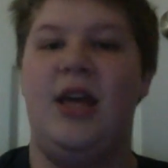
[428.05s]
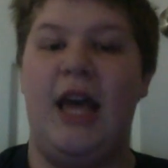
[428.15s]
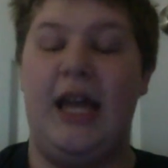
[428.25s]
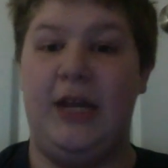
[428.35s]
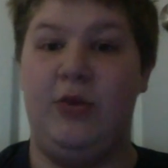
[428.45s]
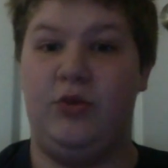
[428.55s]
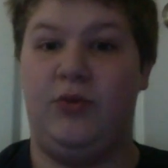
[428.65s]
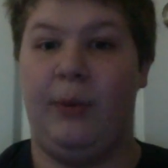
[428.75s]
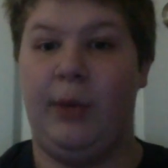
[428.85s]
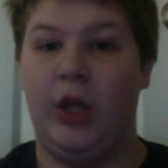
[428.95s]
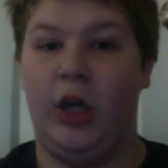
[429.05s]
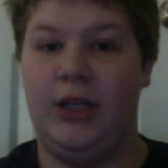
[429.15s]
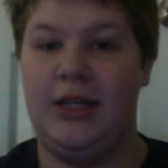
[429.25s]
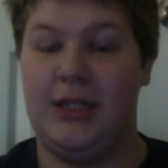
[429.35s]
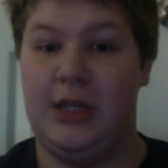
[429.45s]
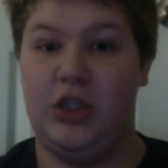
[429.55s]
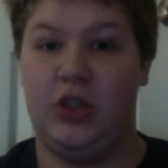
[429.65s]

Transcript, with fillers: and it was from a long distance,